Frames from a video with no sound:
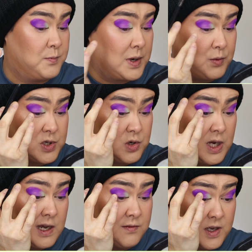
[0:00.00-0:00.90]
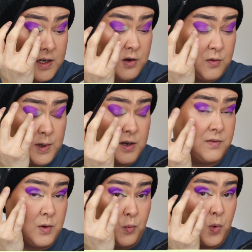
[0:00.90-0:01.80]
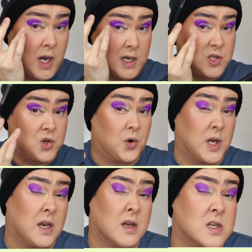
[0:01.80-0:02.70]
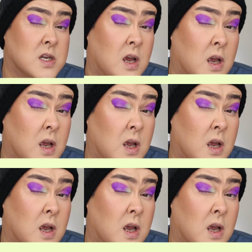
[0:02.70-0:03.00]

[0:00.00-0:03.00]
but we do have a little bit of the white chalkiness